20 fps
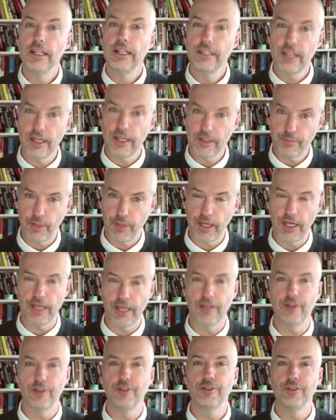Death
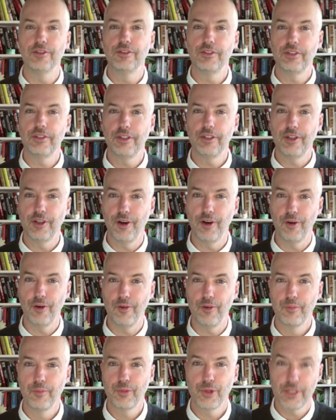panels, you
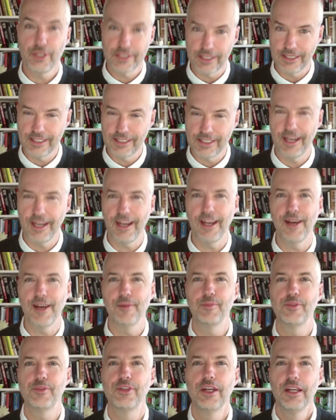know, prison
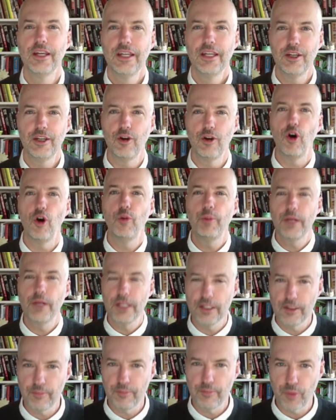camps, you know,
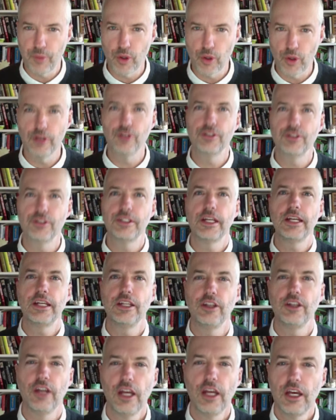opening the borders,
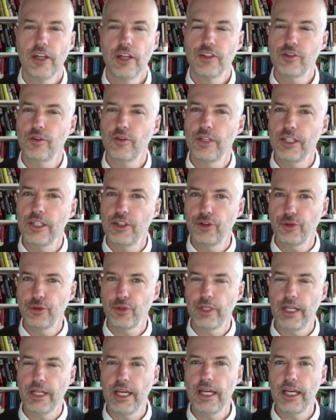taking. So they
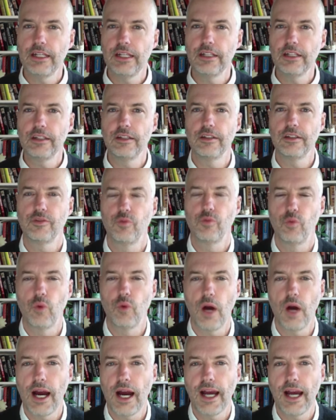created this
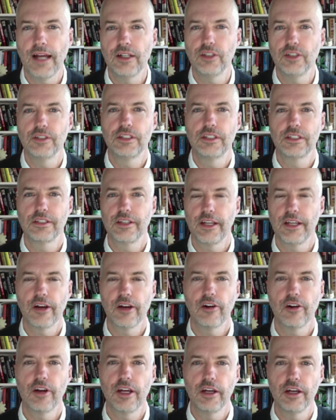wild
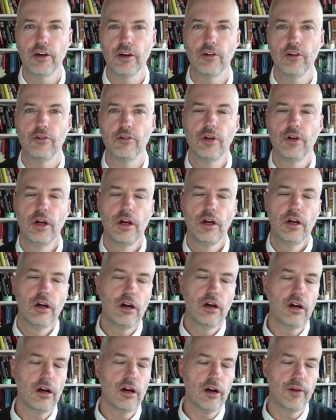scenario.
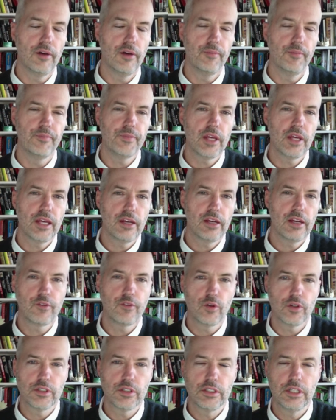Um, and of
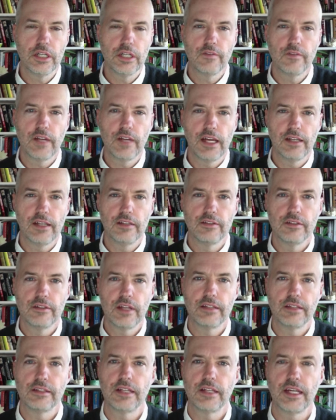course, none of that is,
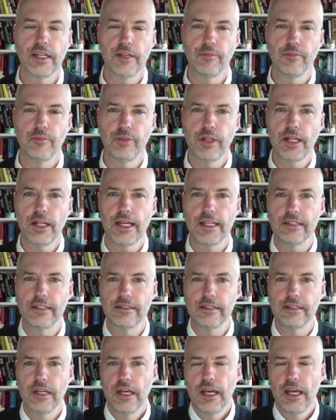has taken
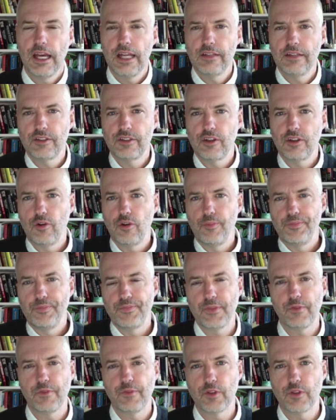place. And so
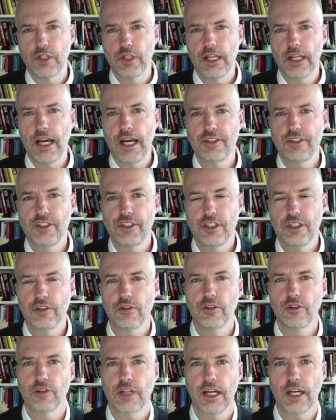for the last
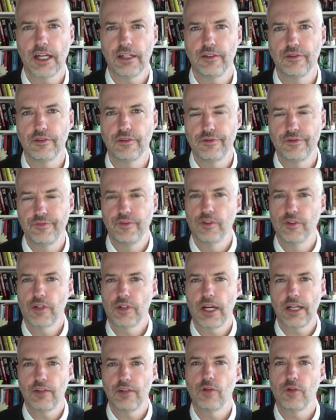year, they're kind of they're
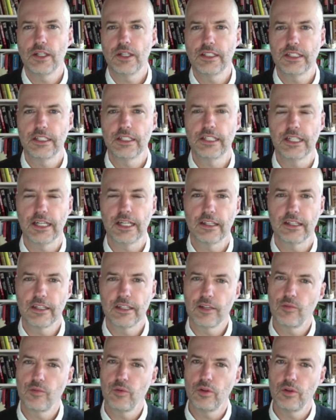kind of wrestling. I
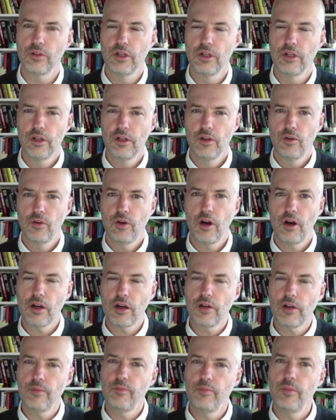think. Well, how
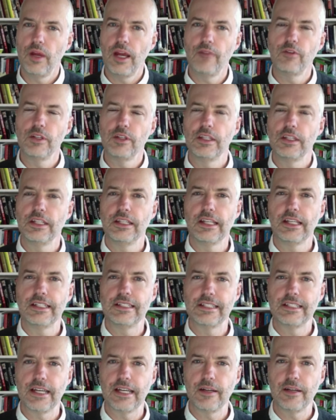come everything they
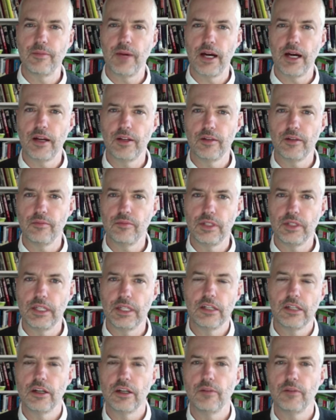said about him
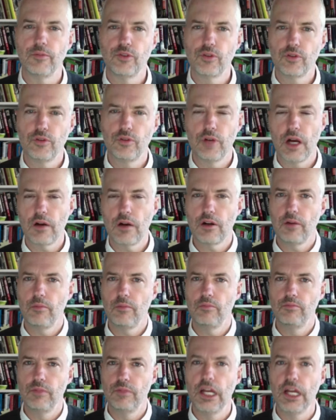didn't come true? How
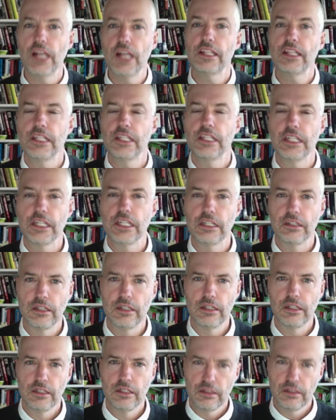come nothing
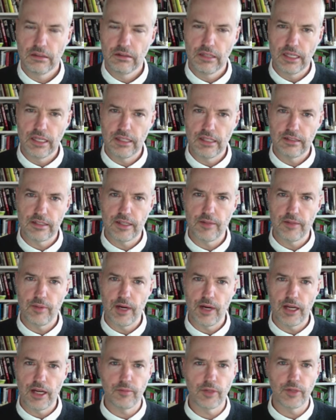they said
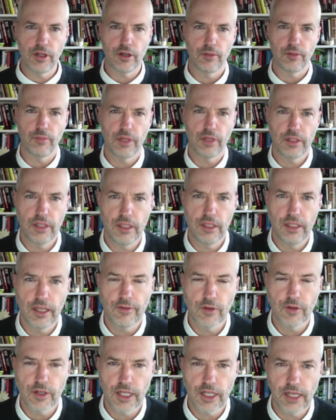about him come,
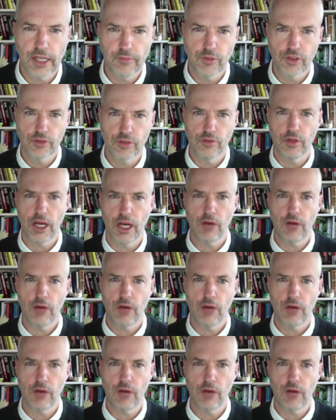never came true.